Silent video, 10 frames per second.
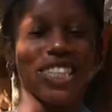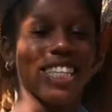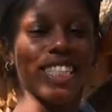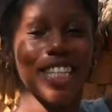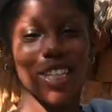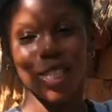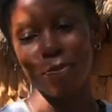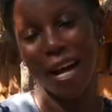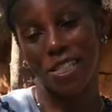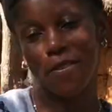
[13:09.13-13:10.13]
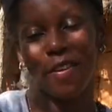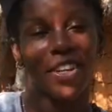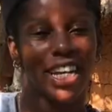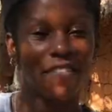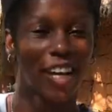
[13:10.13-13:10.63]
this is Tino Sparks, your
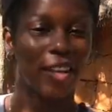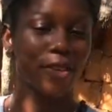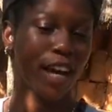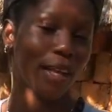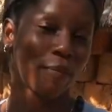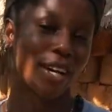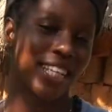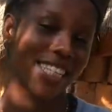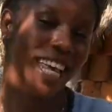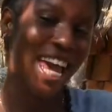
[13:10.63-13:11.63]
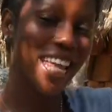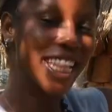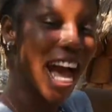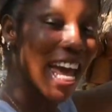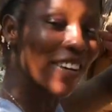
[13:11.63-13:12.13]
favorite African without borders, and
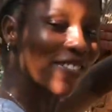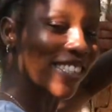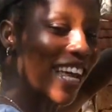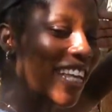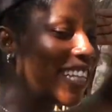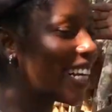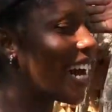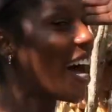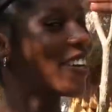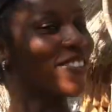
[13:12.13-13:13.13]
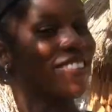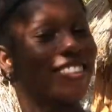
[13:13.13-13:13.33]
I am signing out.